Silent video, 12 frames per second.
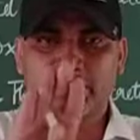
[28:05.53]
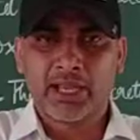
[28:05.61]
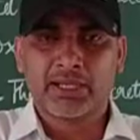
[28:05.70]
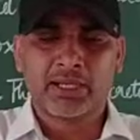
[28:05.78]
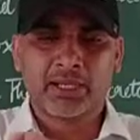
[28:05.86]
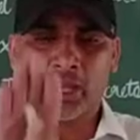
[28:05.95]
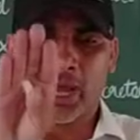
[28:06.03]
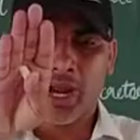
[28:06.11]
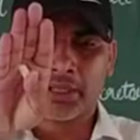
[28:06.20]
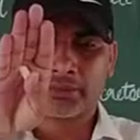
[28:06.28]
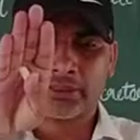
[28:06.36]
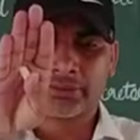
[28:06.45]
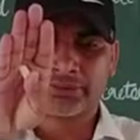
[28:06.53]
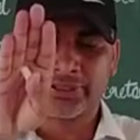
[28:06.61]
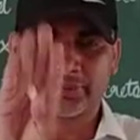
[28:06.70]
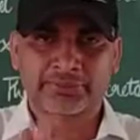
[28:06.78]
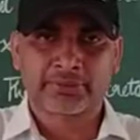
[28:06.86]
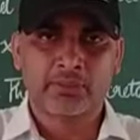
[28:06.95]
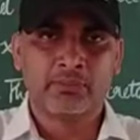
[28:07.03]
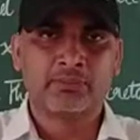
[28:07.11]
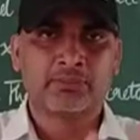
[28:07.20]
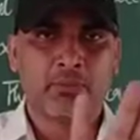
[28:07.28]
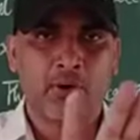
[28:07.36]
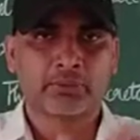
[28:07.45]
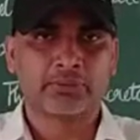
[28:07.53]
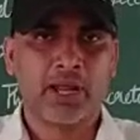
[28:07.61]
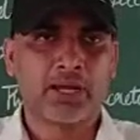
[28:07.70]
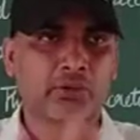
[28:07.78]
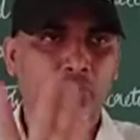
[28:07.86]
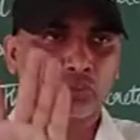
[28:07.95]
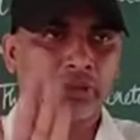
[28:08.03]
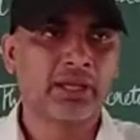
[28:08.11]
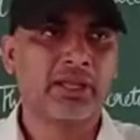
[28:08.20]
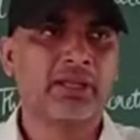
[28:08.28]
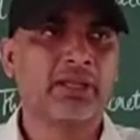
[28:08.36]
channel or the system for that to the